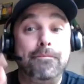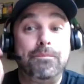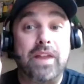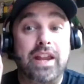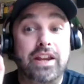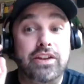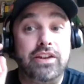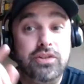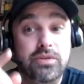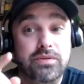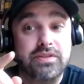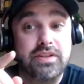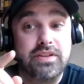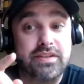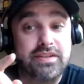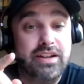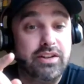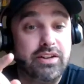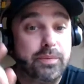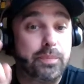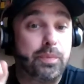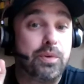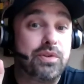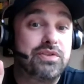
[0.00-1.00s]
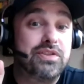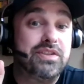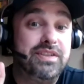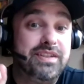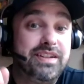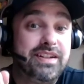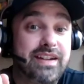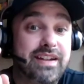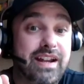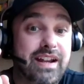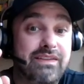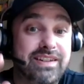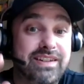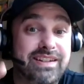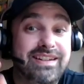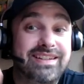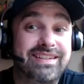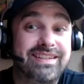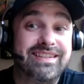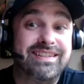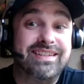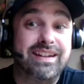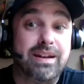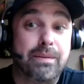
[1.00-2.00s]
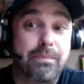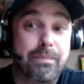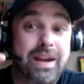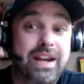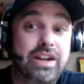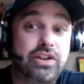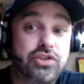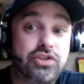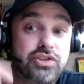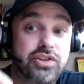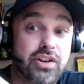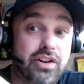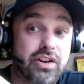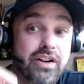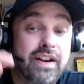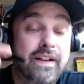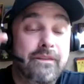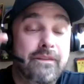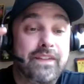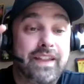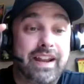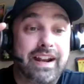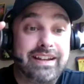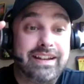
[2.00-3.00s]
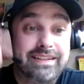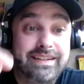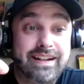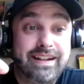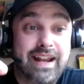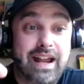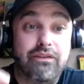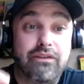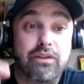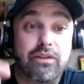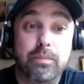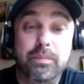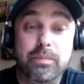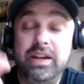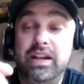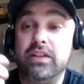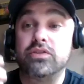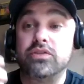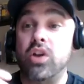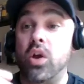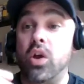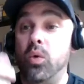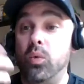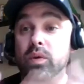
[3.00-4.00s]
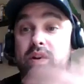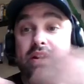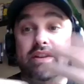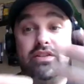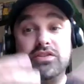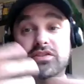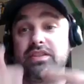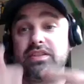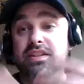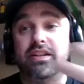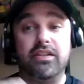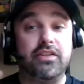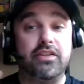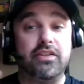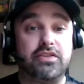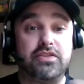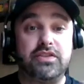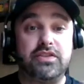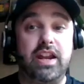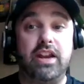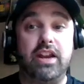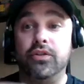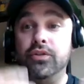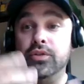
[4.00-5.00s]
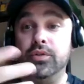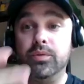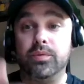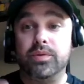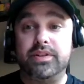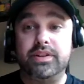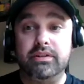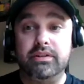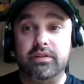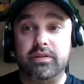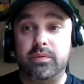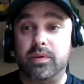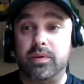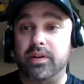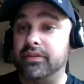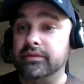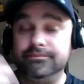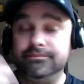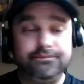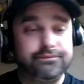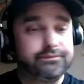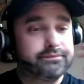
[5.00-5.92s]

and you as a salesperson didn't have the decency to make sure that I did have it, because we just need to understand who we're dealing with.